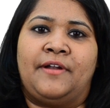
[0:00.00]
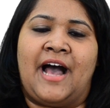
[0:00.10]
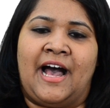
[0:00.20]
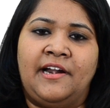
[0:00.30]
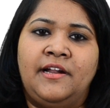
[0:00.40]

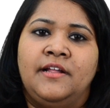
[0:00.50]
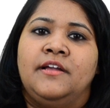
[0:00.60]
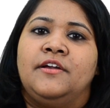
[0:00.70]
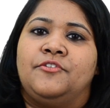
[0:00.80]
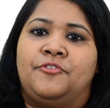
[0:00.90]
are
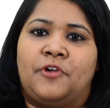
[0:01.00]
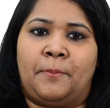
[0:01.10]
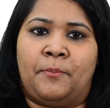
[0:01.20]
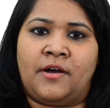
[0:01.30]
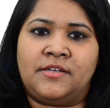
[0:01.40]

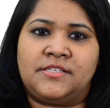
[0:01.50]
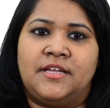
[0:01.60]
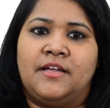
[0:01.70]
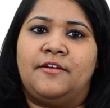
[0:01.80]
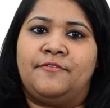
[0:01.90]
Dropbox,
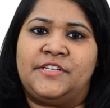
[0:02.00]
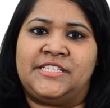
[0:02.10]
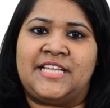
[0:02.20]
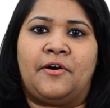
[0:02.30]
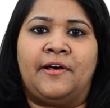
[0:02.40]
which
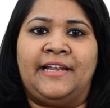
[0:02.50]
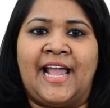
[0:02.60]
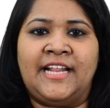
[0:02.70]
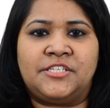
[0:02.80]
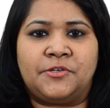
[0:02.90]
is an
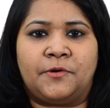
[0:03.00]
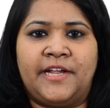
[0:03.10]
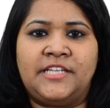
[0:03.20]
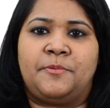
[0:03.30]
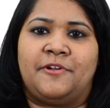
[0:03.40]
online
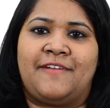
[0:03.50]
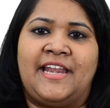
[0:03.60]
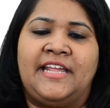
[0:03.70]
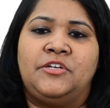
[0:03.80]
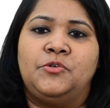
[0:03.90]
storage
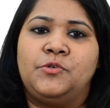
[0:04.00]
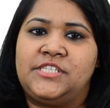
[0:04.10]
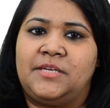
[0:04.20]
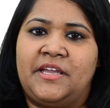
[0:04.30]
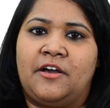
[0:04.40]
providing 2
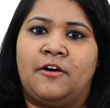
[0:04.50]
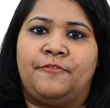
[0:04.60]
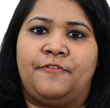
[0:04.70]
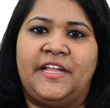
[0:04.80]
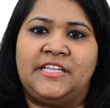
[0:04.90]
GB
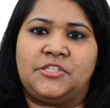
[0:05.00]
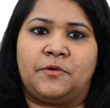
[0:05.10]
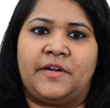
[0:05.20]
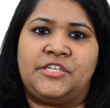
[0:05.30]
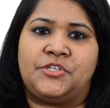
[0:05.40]
of free
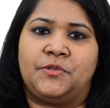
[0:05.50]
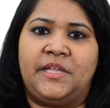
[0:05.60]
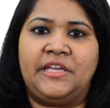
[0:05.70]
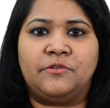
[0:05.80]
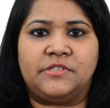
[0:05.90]
storage to
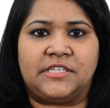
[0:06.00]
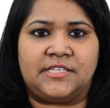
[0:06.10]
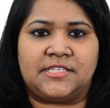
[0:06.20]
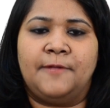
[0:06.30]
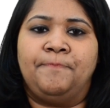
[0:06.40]
the
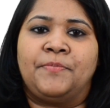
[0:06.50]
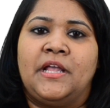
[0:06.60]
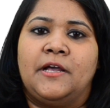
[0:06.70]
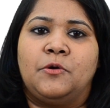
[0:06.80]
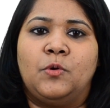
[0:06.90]
users.
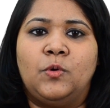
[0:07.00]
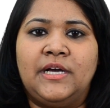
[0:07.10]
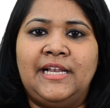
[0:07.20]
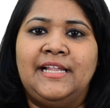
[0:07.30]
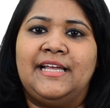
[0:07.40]

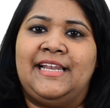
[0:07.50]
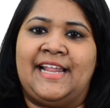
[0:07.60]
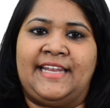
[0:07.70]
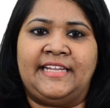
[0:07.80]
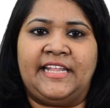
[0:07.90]
Google,
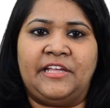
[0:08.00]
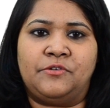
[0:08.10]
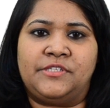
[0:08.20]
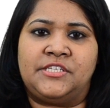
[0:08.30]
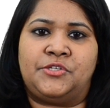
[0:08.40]
letting the
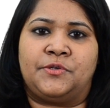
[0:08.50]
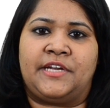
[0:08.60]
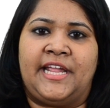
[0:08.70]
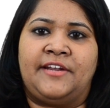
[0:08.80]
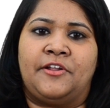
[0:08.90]
users to
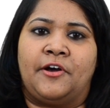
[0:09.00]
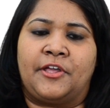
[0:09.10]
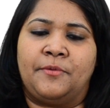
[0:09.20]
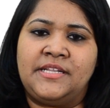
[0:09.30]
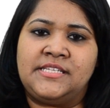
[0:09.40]
create
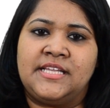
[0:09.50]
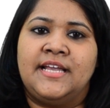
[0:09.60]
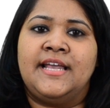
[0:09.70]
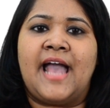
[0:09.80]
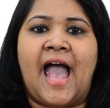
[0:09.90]
documents
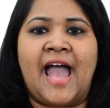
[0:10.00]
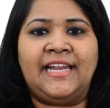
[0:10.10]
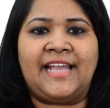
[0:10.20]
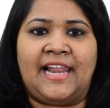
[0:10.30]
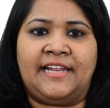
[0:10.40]

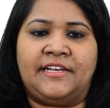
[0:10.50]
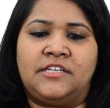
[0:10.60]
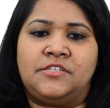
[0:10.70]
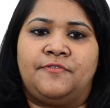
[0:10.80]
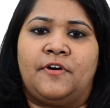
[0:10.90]
and
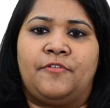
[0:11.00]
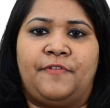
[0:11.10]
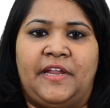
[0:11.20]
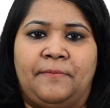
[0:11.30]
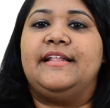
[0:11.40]
calendars for
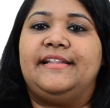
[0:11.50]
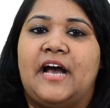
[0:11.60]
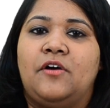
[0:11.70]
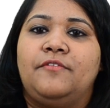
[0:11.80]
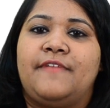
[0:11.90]
free.
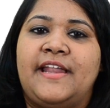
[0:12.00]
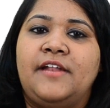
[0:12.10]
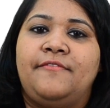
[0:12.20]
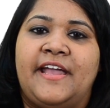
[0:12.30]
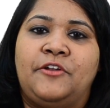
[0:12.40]
Now, when
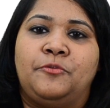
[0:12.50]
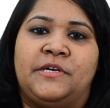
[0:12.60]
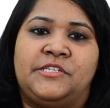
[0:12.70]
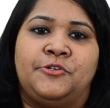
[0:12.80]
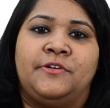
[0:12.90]
and where to
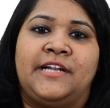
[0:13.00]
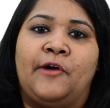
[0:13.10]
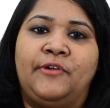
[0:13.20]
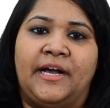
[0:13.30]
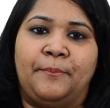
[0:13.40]
pursue
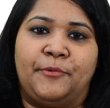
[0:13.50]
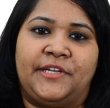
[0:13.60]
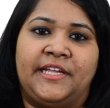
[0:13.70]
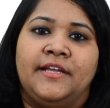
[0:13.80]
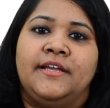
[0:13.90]
cloud
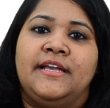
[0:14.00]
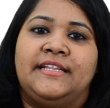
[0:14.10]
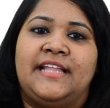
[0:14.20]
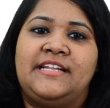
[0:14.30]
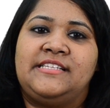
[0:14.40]
computing?
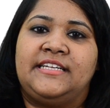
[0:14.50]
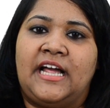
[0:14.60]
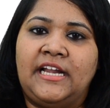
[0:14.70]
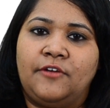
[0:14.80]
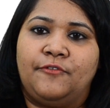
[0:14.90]
There is a
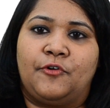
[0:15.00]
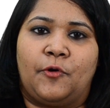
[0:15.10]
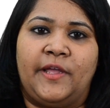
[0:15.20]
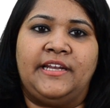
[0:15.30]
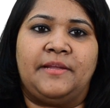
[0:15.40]
ton of
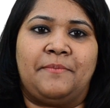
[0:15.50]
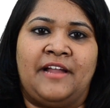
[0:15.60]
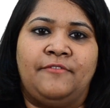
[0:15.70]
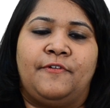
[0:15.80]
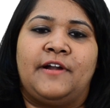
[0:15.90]
growing
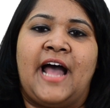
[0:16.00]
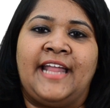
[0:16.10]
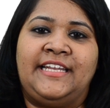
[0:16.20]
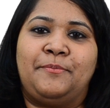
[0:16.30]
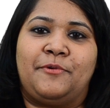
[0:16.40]
demand for
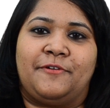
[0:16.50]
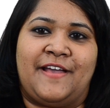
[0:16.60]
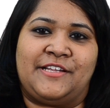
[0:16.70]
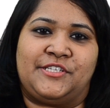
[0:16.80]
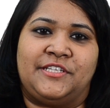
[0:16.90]
IT
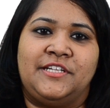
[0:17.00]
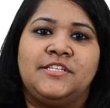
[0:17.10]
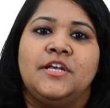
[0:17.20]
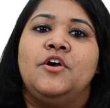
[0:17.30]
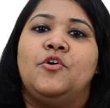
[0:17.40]

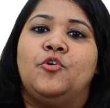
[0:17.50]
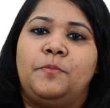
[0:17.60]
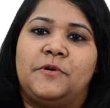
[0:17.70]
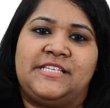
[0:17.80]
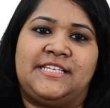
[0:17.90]
professionals who
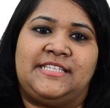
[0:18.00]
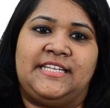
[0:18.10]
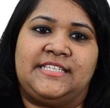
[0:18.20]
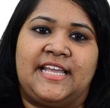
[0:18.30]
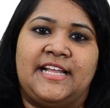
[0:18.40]
possess
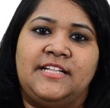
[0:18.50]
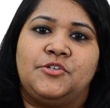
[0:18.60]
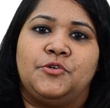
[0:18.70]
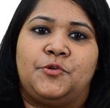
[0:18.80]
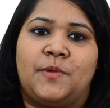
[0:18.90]
the skills
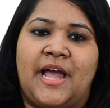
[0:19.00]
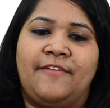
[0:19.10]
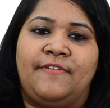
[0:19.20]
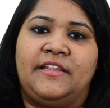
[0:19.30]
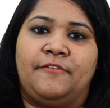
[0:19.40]
to
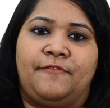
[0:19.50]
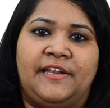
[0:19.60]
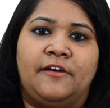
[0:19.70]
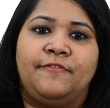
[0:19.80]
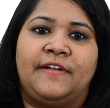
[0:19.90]
thrive in the
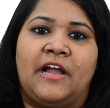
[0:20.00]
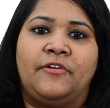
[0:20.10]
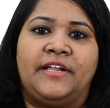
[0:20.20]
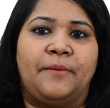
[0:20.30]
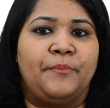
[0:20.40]
field of
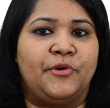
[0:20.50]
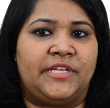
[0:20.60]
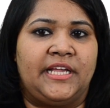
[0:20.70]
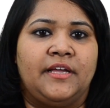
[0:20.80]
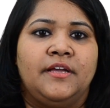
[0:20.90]
cloud
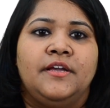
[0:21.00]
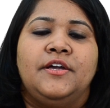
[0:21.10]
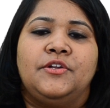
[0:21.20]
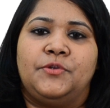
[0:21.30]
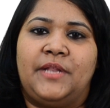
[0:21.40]
computing.
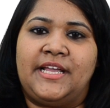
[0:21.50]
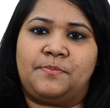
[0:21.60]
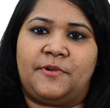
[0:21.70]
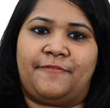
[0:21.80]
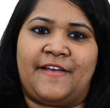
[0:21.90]
Today's
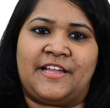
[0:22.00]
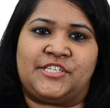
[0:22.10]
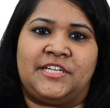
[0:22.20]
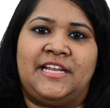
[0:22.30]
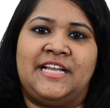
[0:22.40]

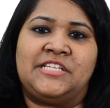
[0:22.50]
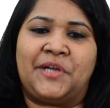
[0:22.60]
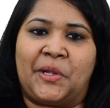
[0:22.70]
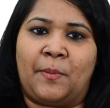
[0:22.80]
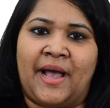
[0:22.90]
professional is
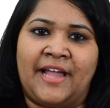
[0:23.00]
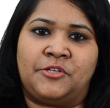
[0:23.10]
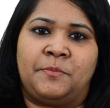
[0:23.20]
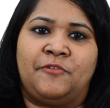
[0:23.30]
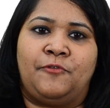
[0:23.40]
required
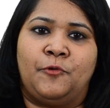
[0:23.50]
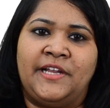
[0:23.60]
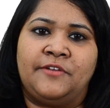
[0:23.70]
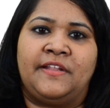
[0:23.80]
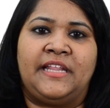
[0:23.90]
to be
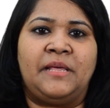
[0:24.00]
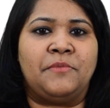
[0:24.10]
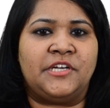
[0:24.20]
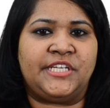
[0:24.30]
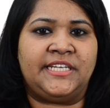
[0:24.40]
fluent with
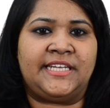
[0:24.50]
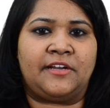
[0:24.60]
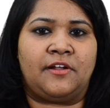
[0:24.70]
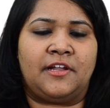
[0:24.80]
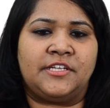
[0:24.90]
emerging
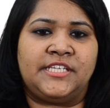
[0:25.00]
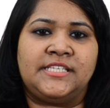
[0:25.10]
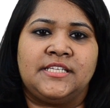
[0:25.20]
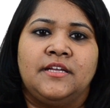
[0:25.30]
technologies.